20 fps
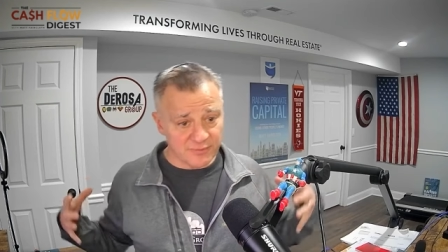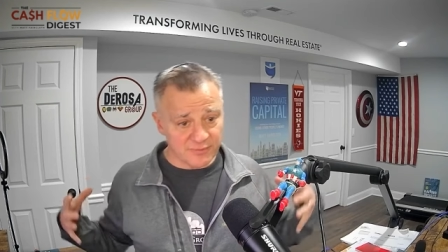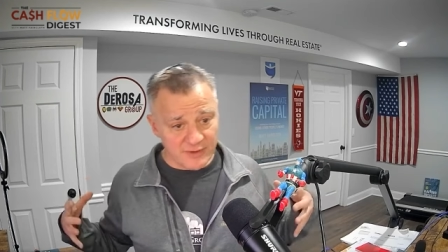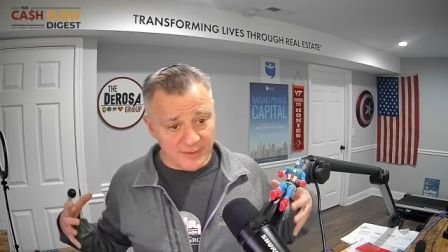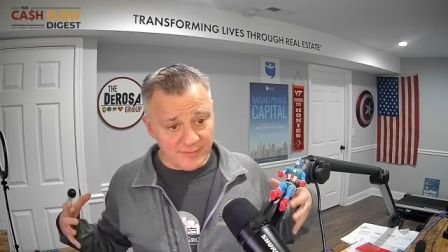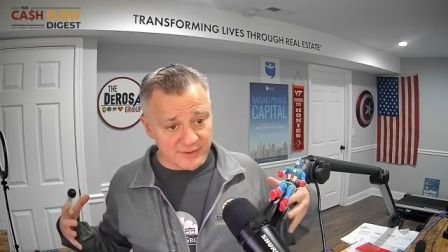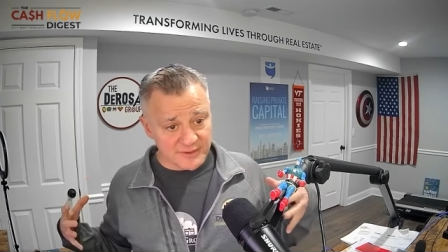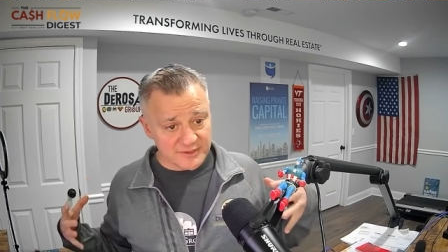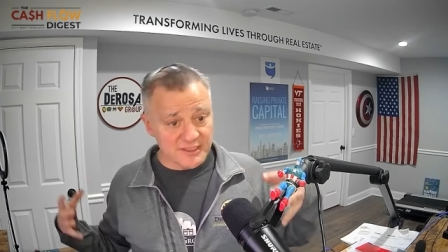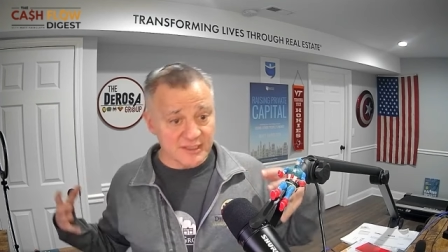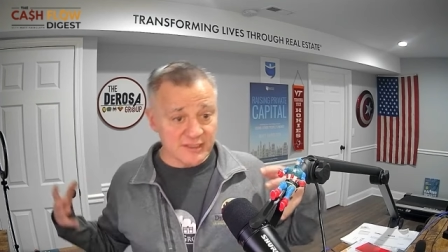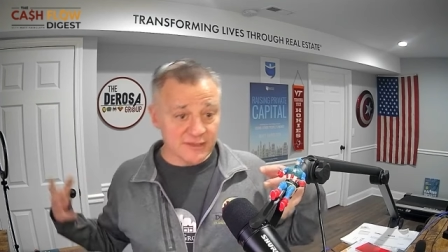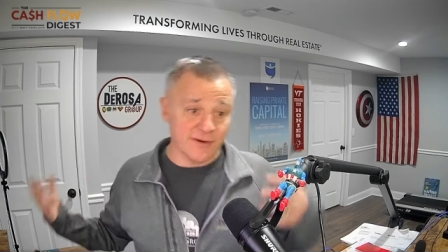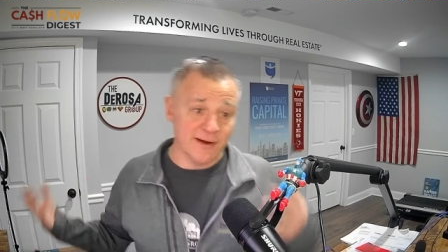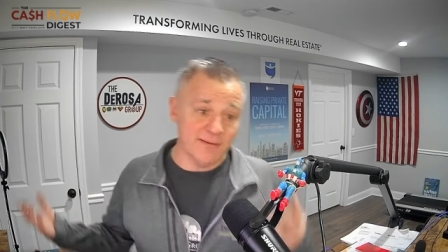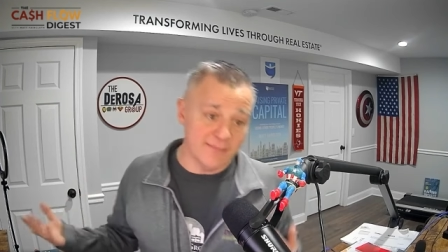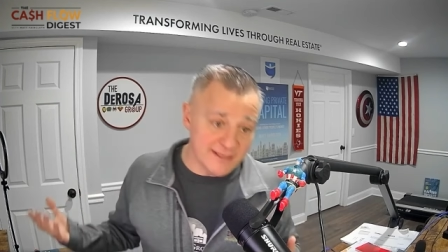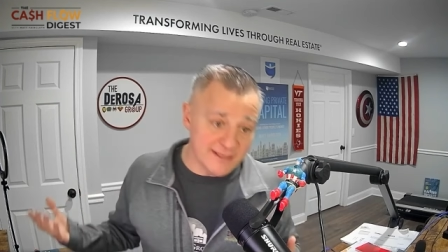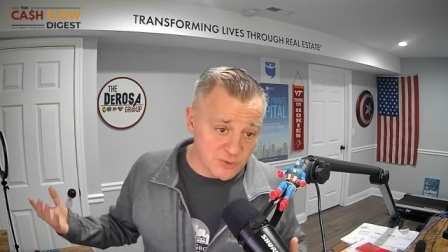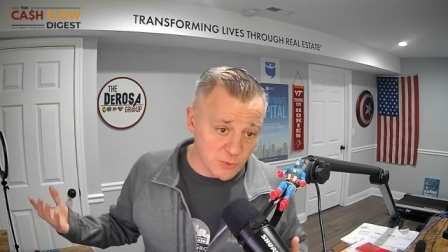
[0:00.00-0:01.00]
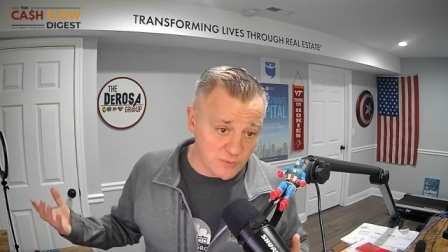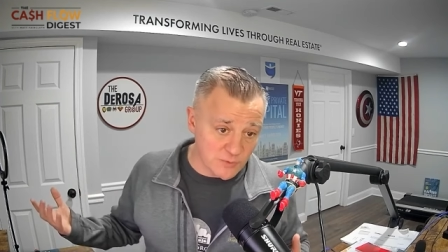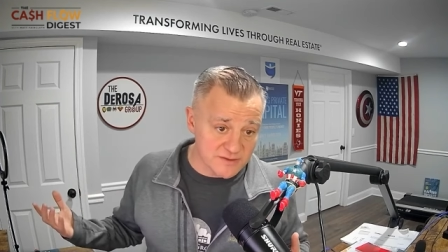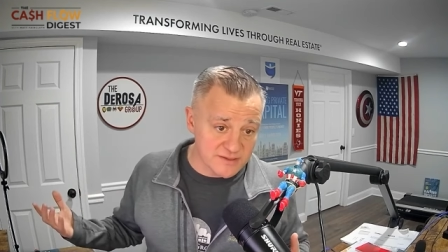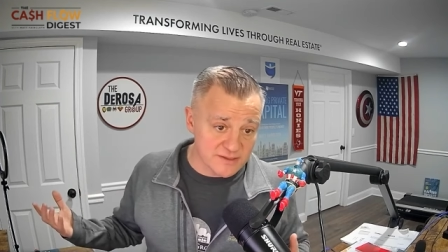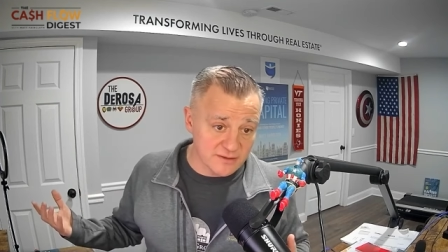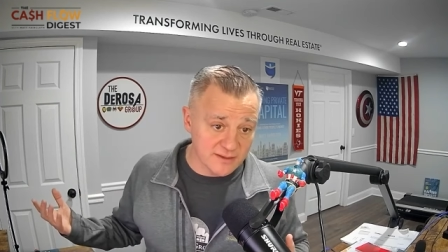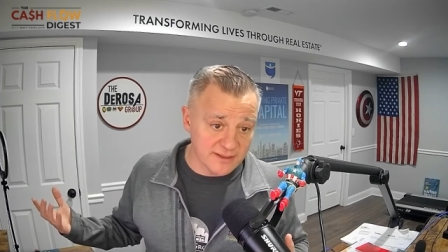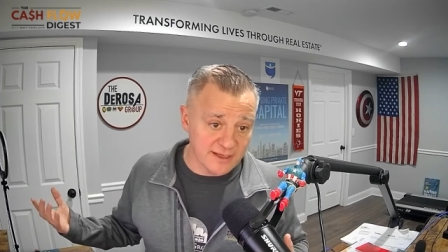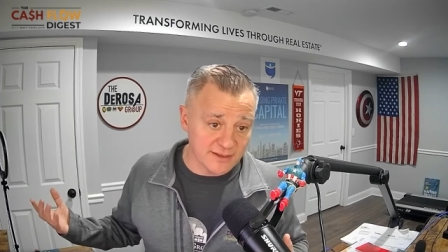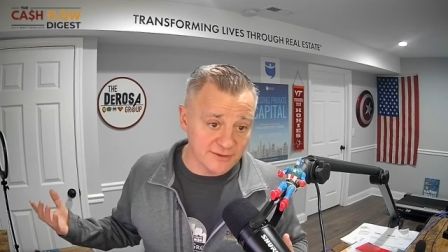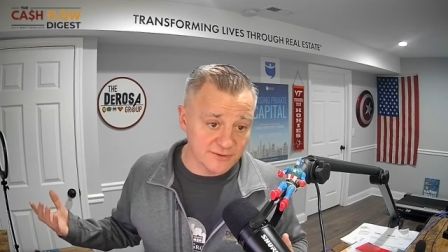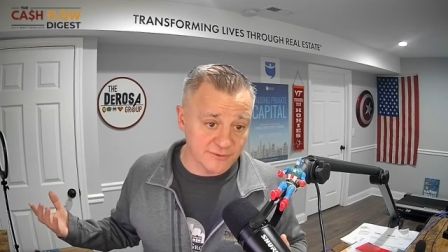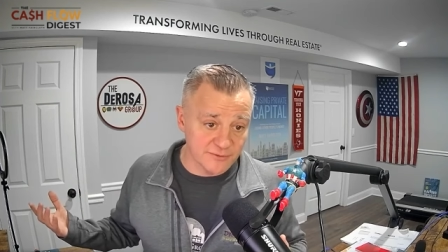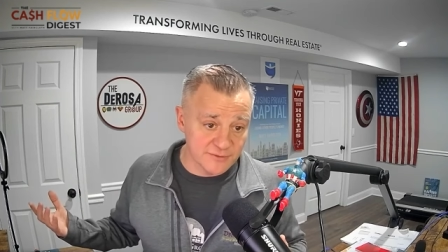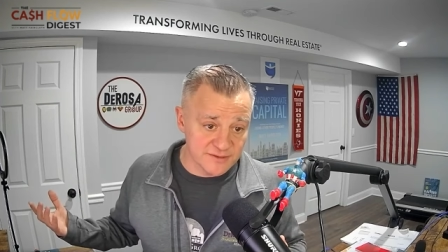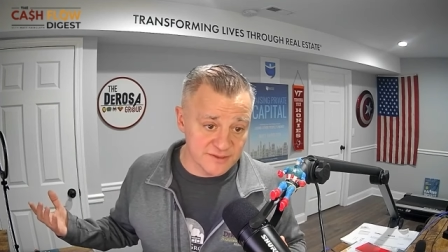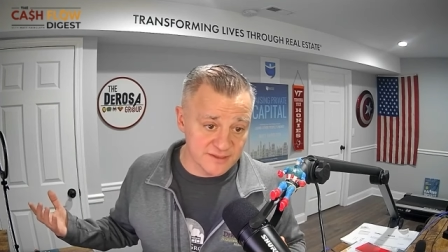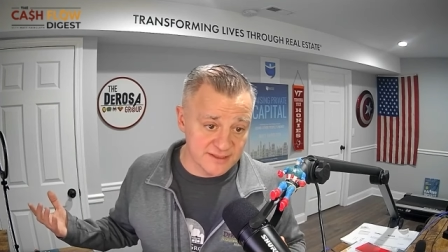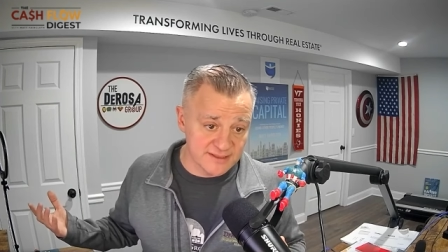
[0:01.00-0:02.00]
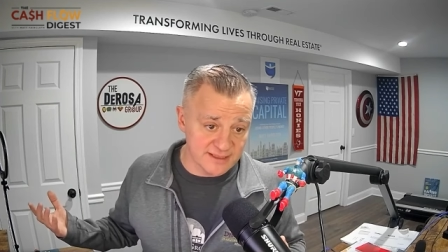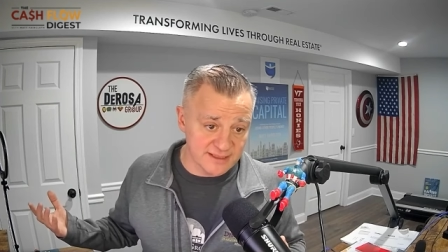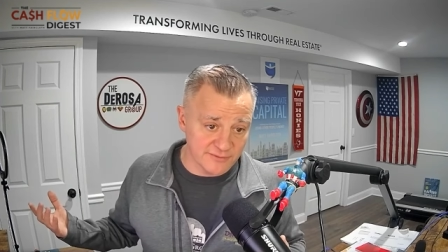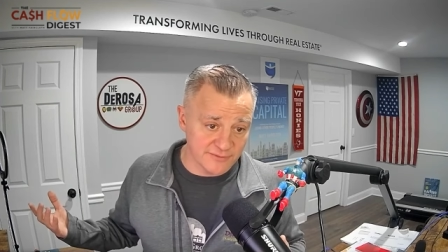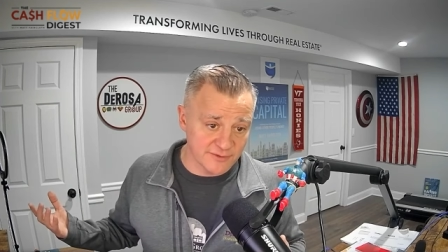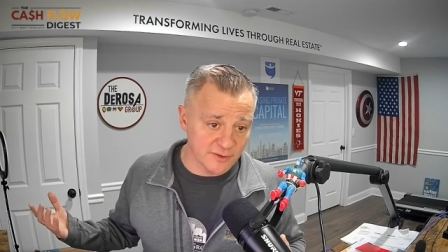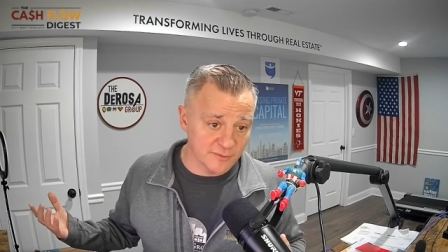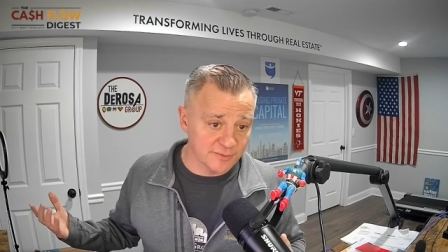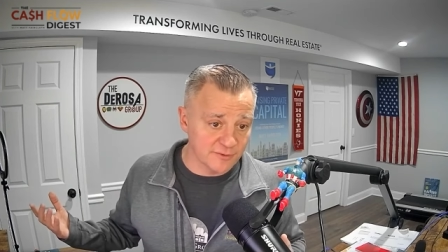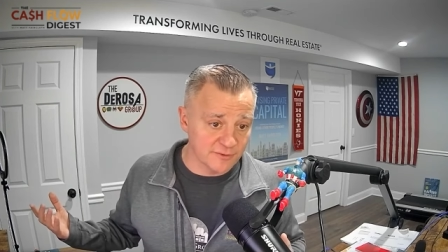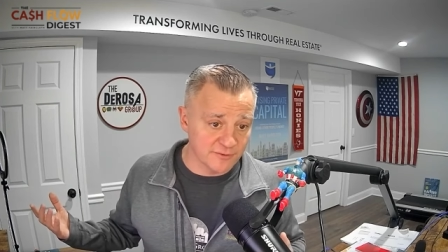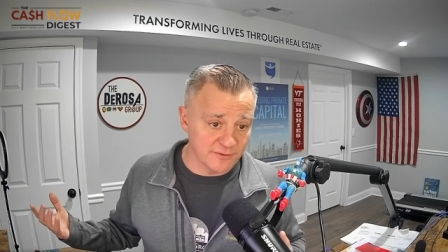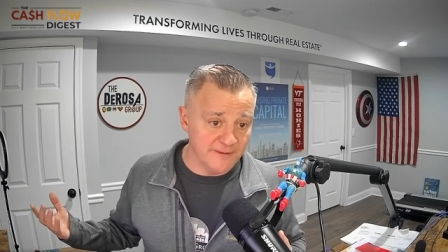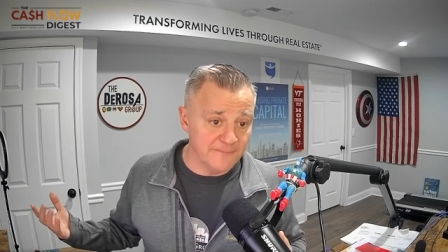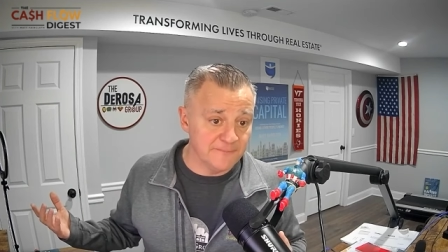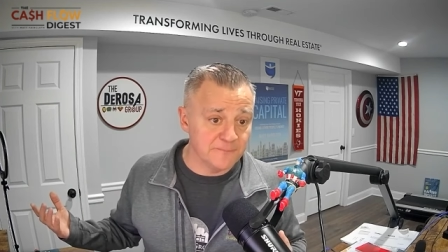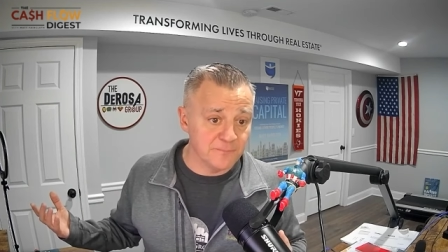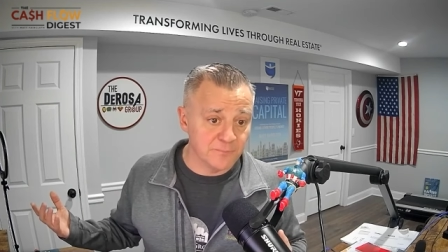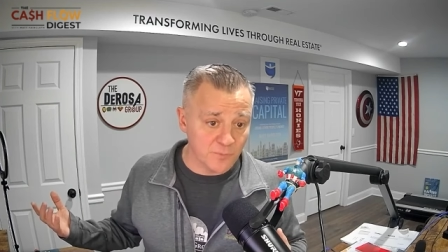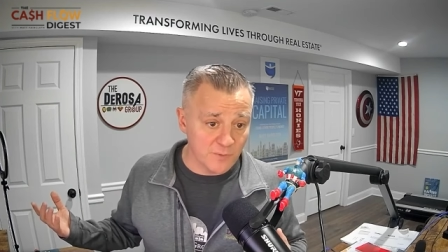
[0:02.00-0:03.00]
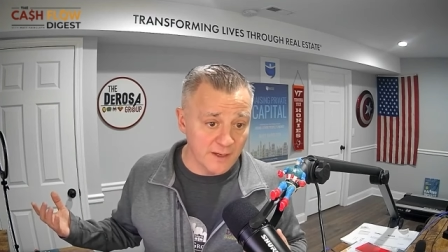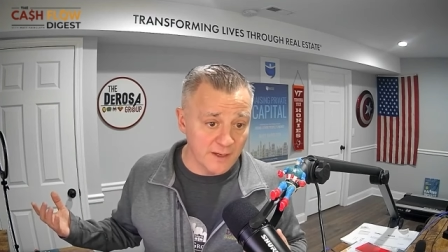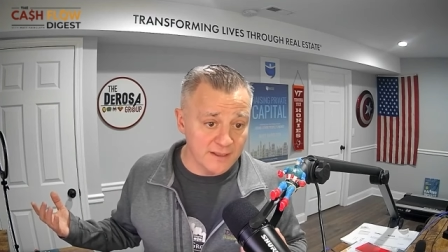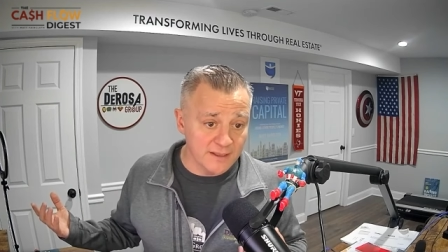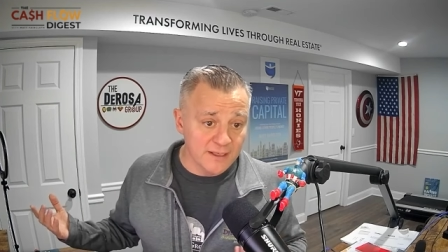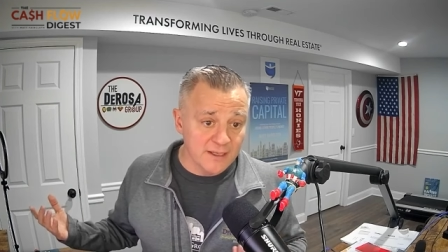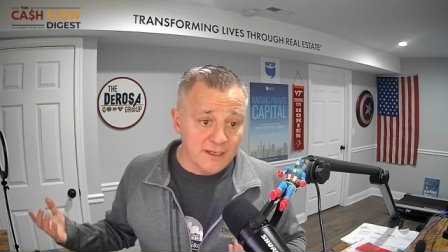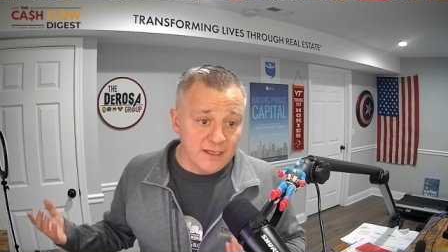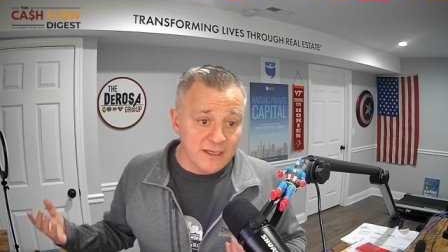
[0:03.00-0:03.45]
right parameters, the right mentors, like our DeRosa Accelerator program, right?